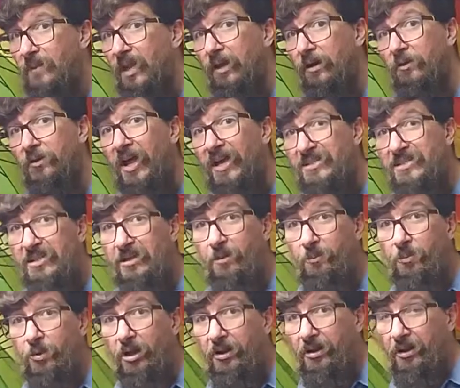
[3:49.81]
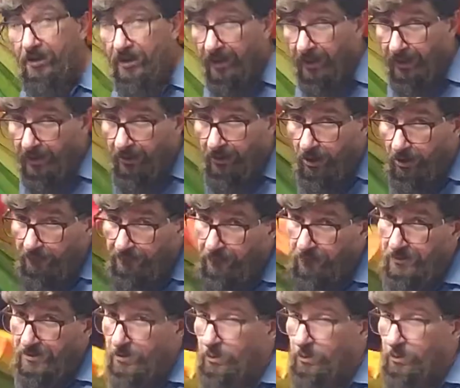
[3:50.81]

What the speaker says: classic umbrella that I offer as